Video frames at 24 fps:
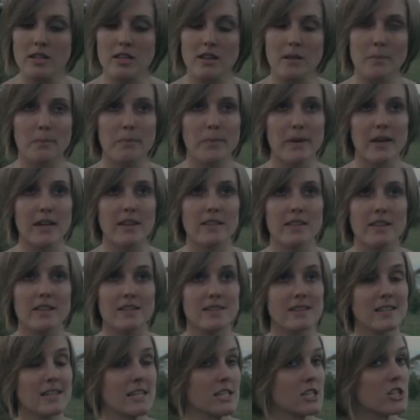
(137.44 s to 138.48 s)
the bit
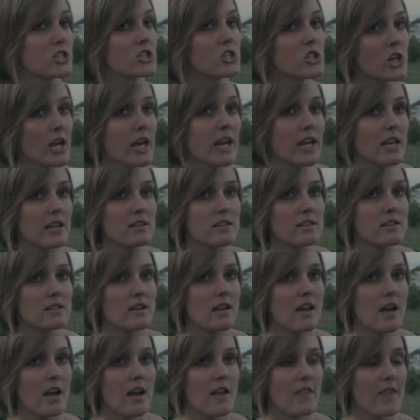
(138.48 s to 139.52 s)
that's in its genes
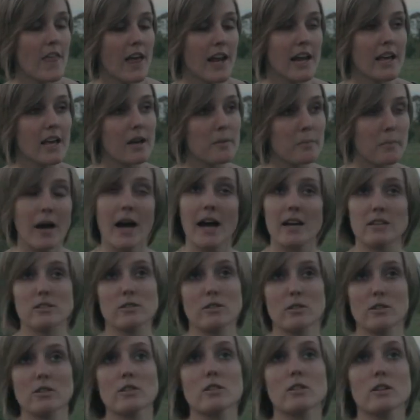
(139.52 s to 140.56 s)
that it can pass
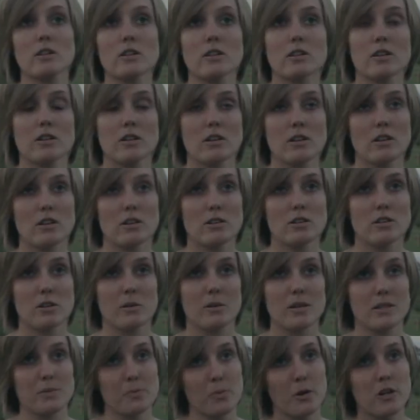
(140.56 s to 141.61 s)
on to
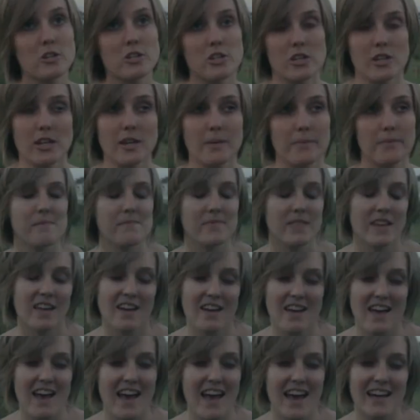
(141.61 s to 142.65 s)
its progeny.
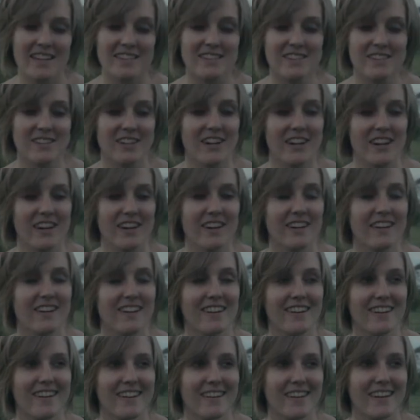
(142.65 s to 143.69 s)
And so
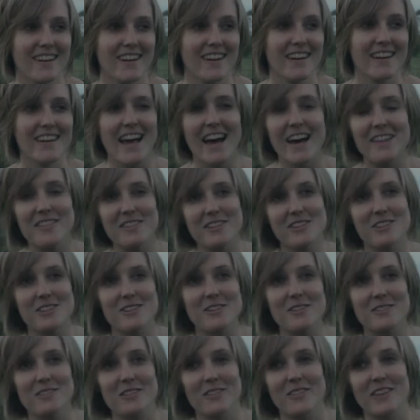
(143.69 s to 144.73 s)
now the
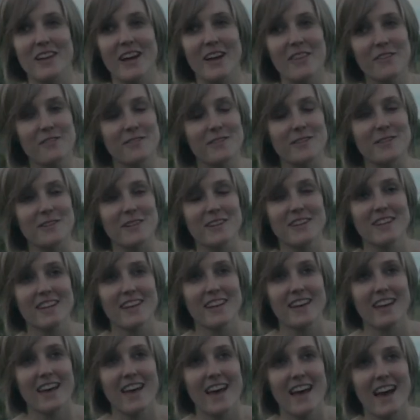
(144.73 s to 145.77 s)
shoe's on the other foot,
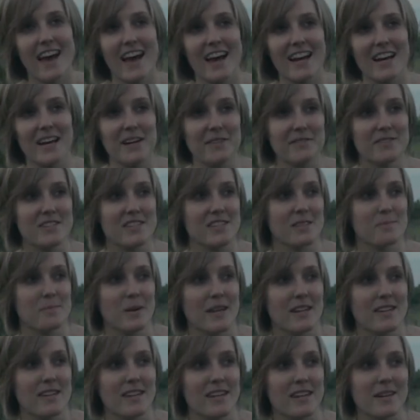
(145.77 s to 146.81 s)
and after
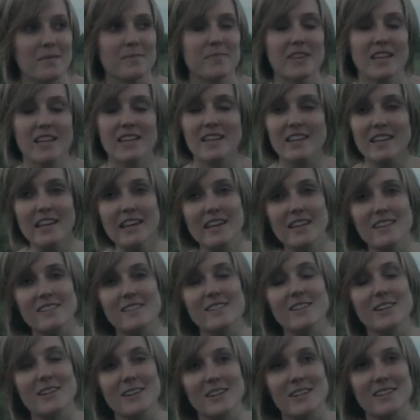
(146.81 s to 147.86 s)
spending years
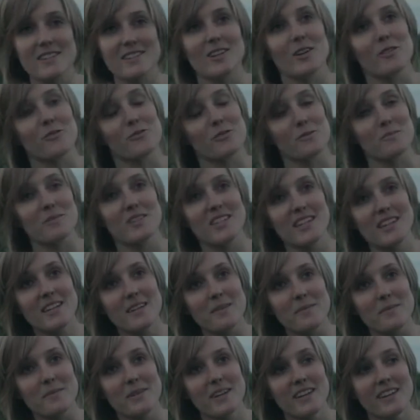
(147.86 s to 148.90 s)
learning stuff from
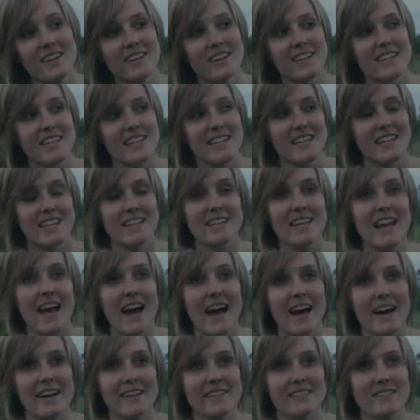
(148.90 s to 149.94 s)
Tim,
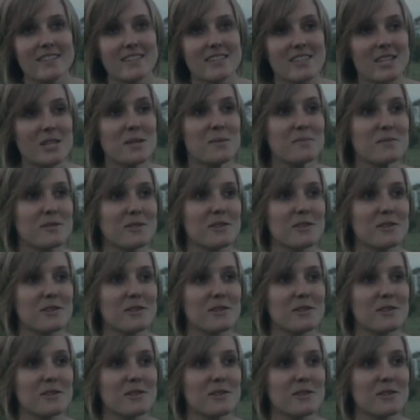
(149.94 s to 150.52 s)
now Tim's